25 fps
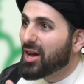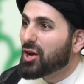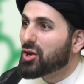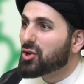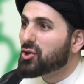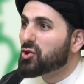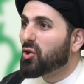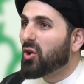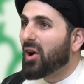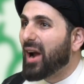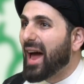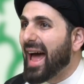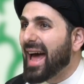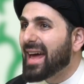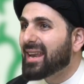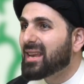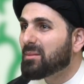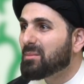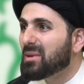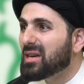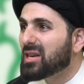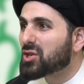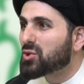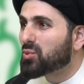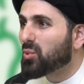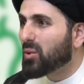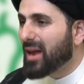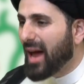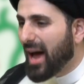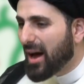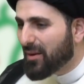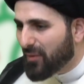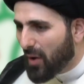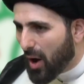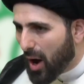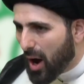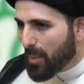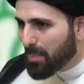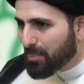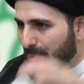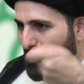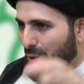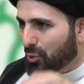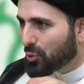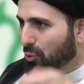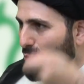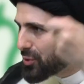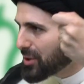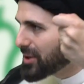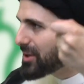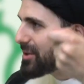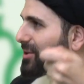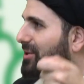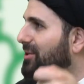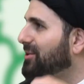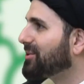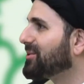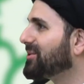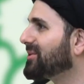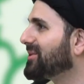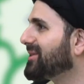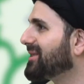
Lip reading: your enemies would have uprooted you.